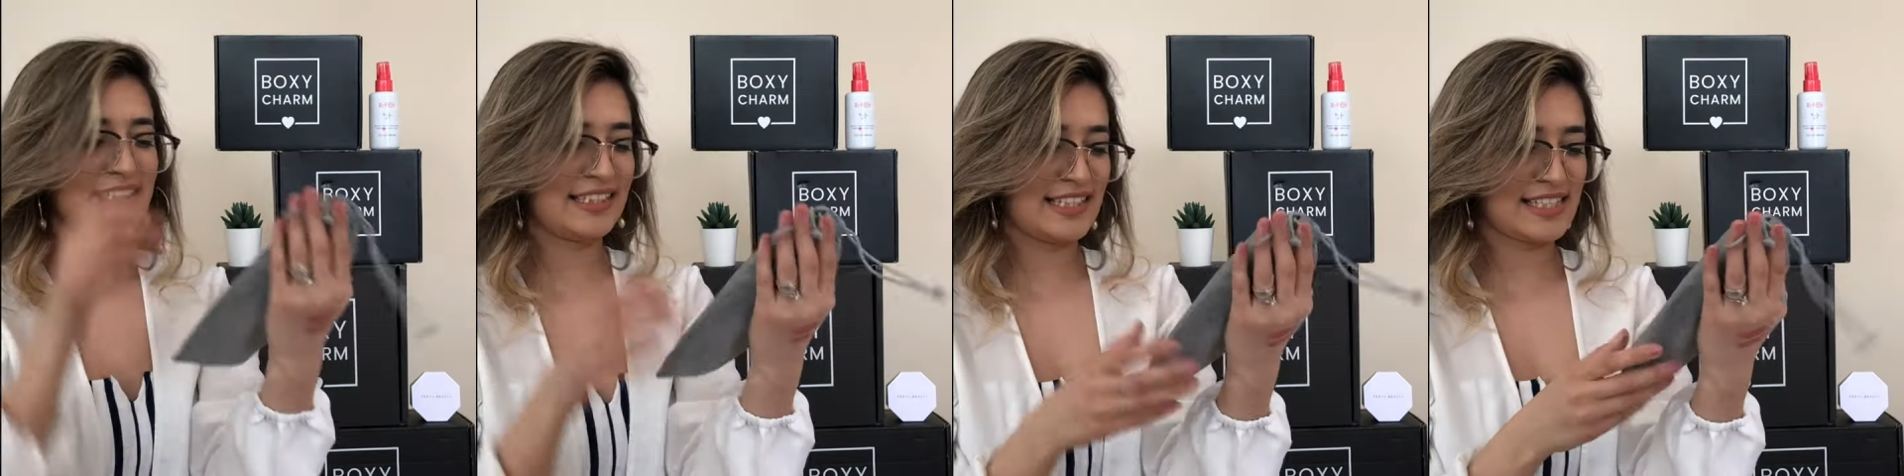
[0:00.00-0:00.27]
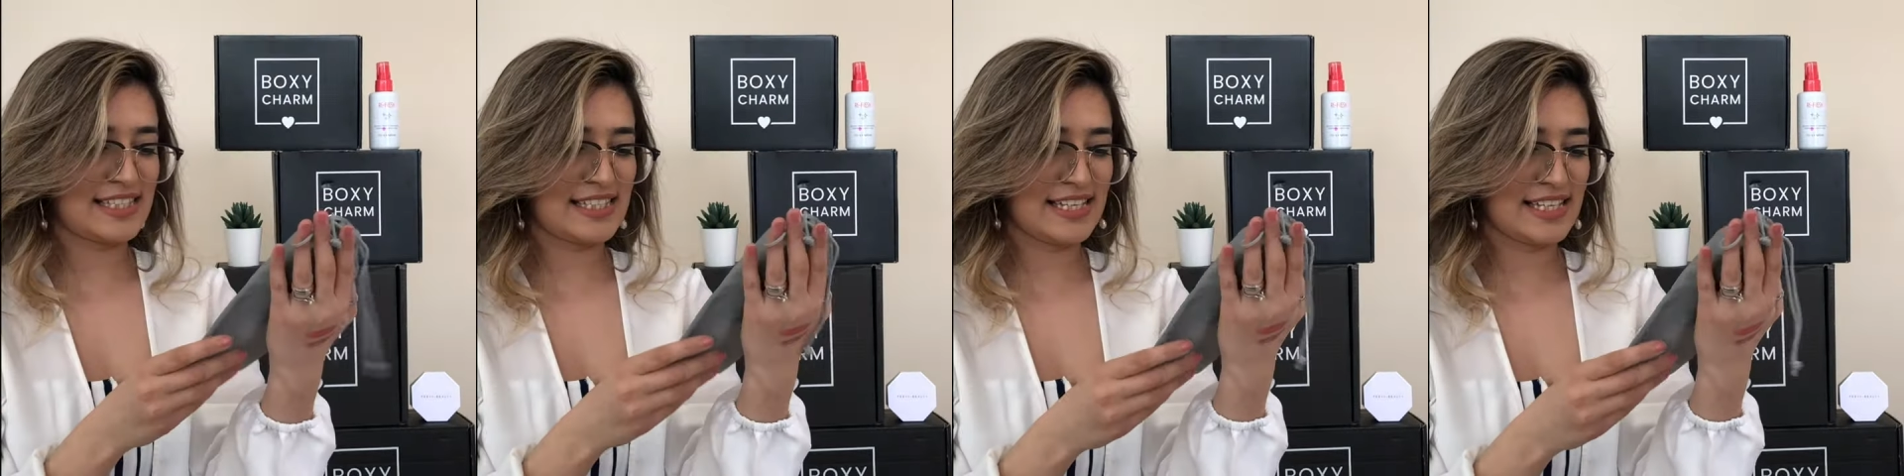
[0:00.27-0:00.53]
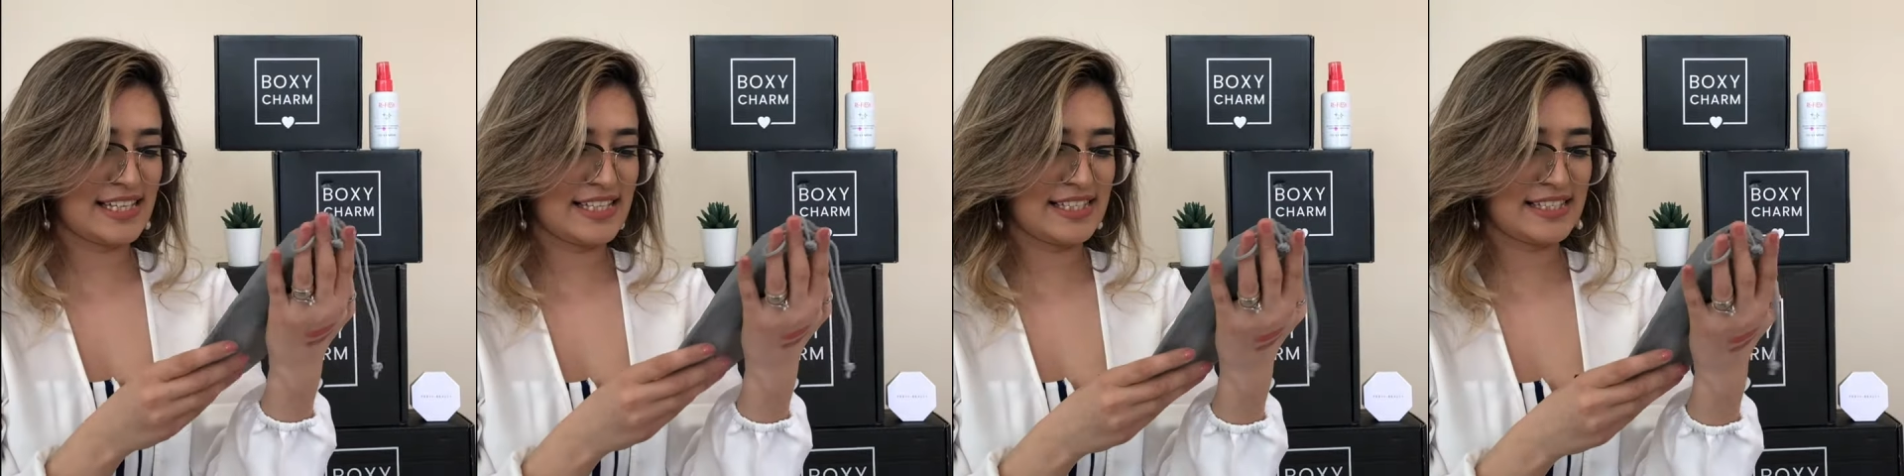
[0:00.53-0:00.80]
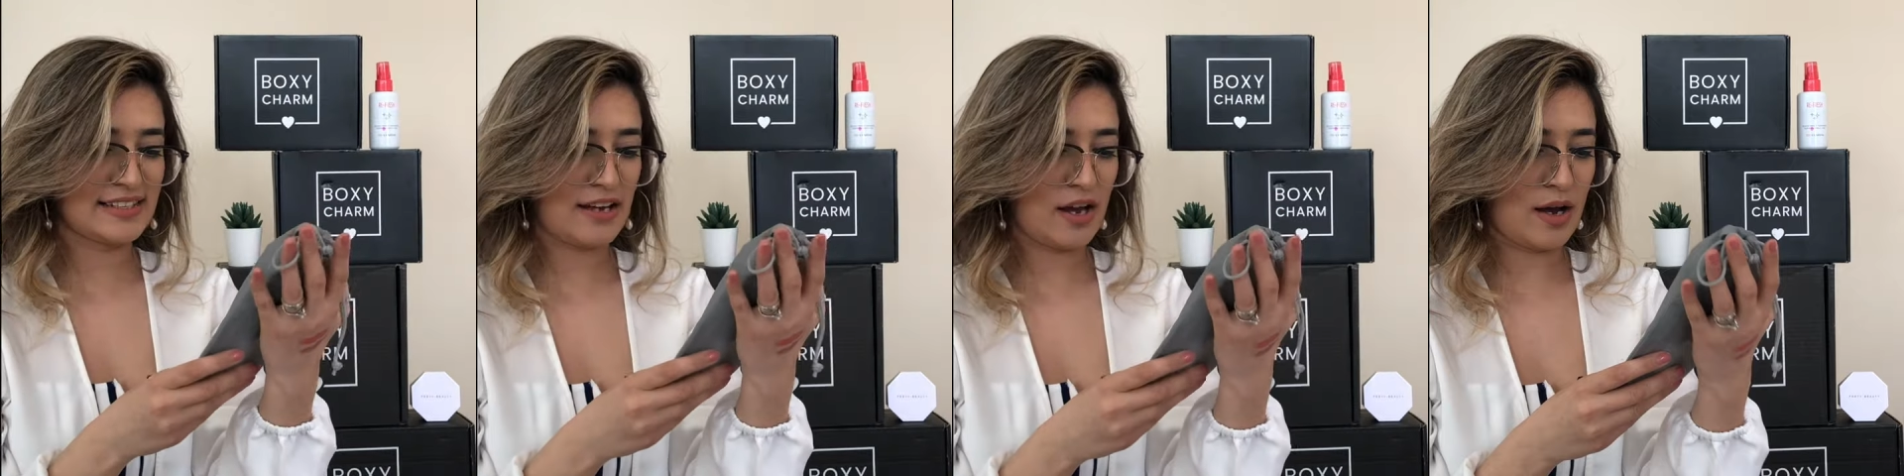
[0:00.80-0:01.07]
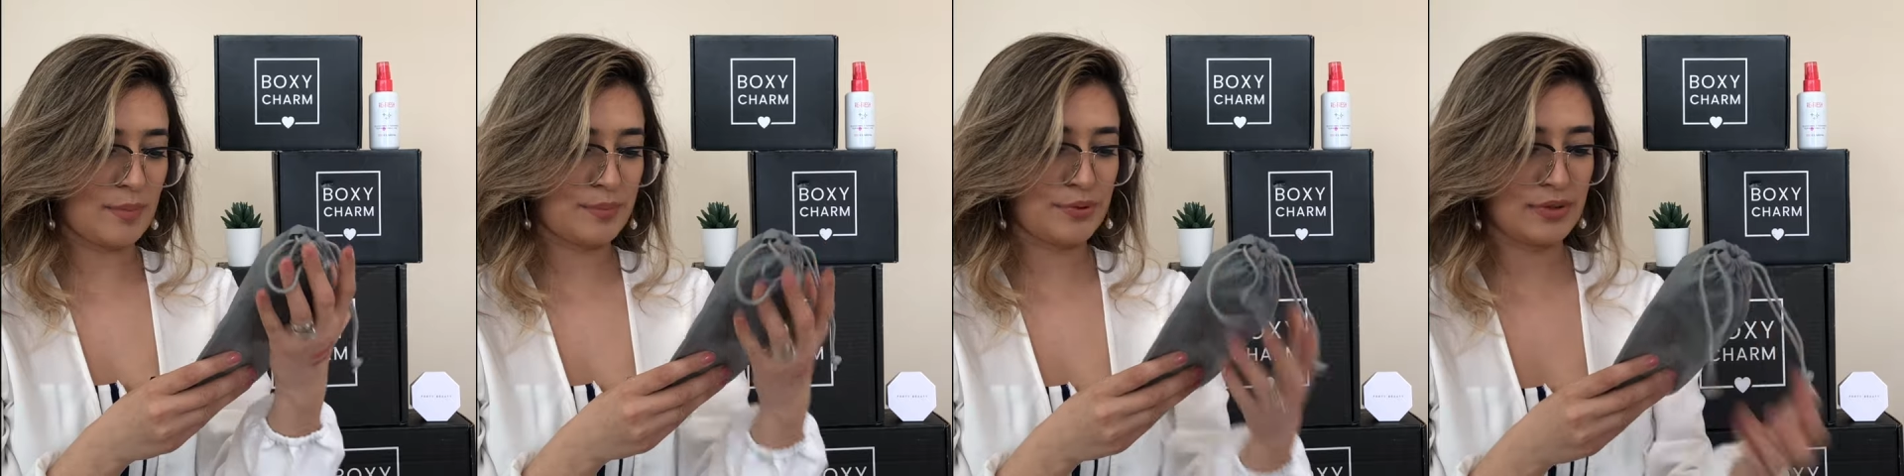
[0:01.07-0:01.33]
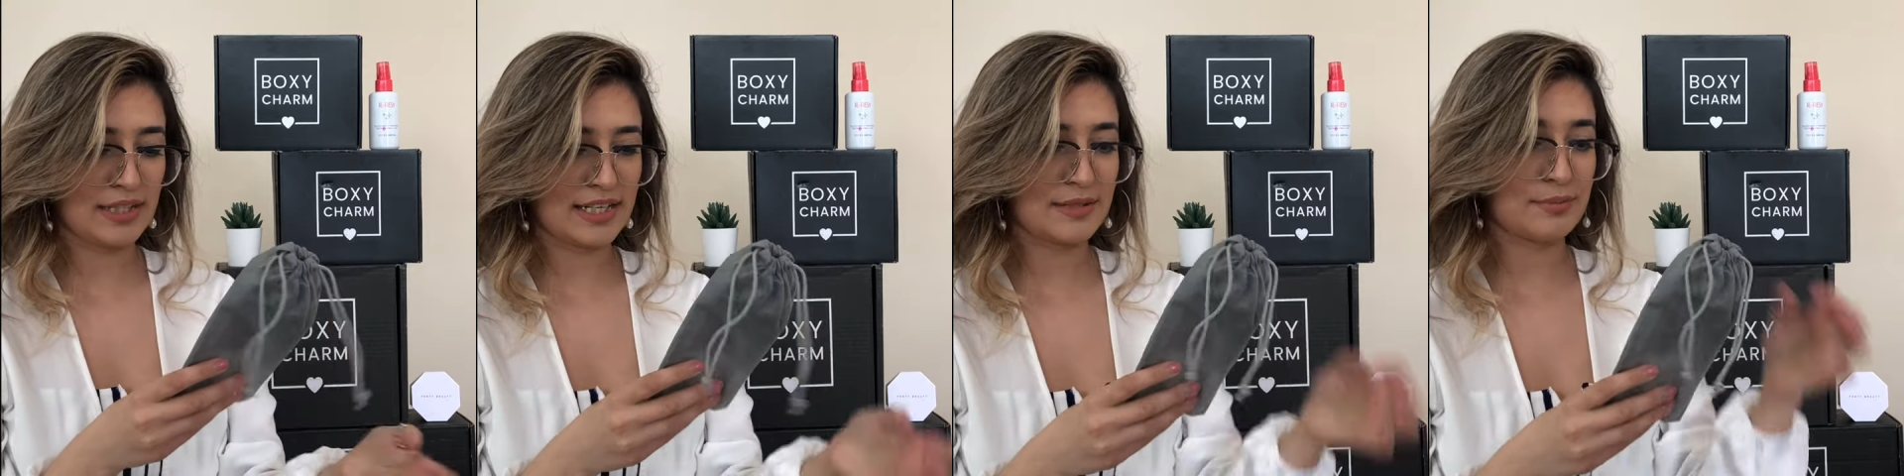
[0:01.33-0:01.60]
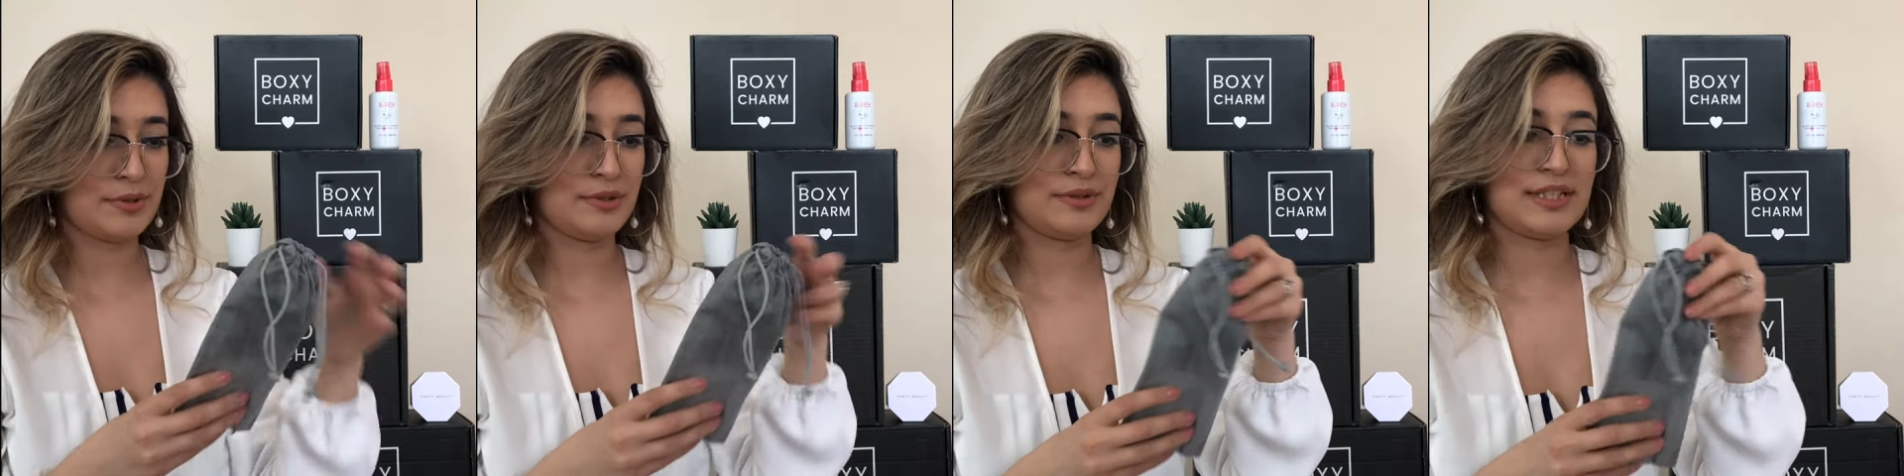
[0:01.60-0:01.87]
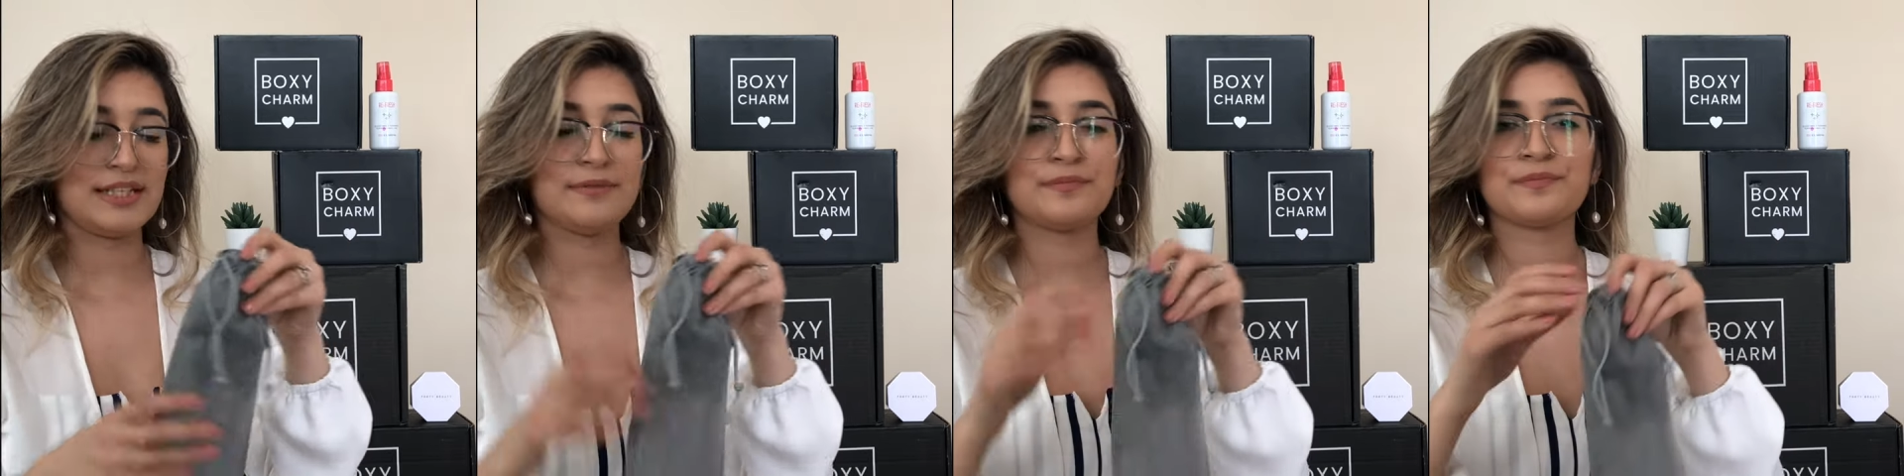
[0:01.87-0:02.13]
This is Opulent
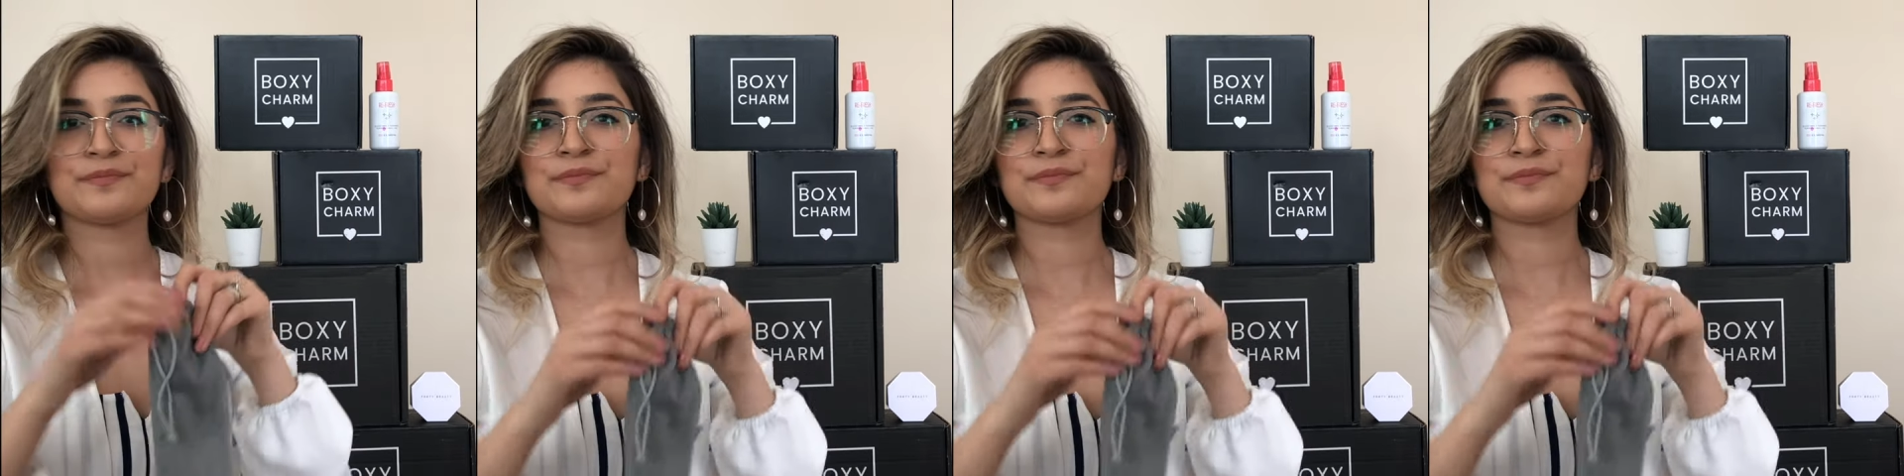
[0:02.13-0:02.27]
Beauty.